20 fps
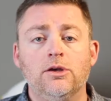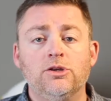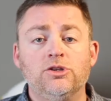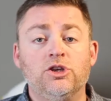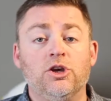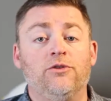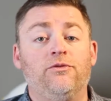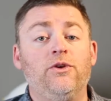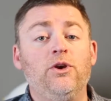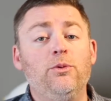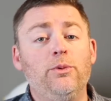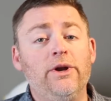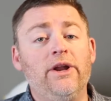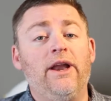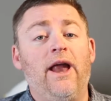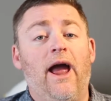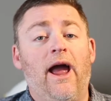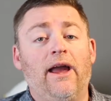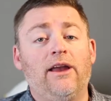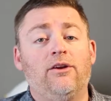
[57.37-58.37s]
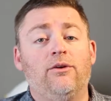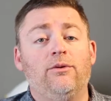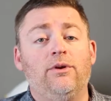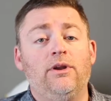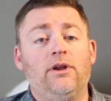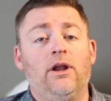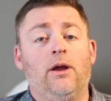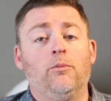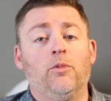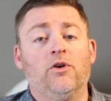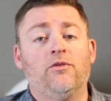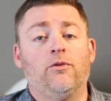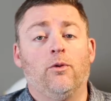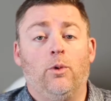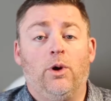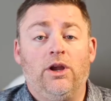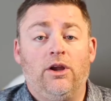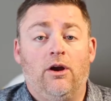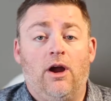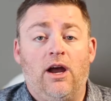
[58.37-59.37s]
So if you want an accurate number for
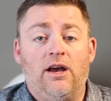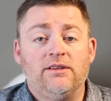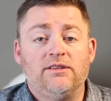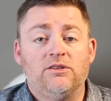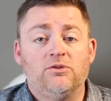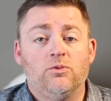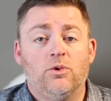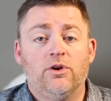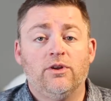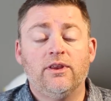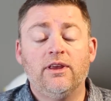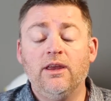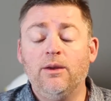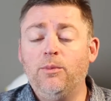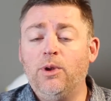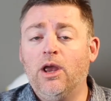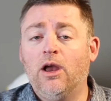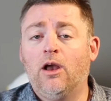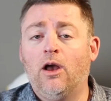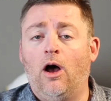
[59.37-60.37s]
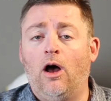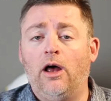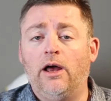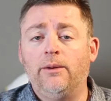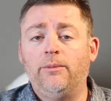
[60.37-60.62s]
what your house is worth, give me a call.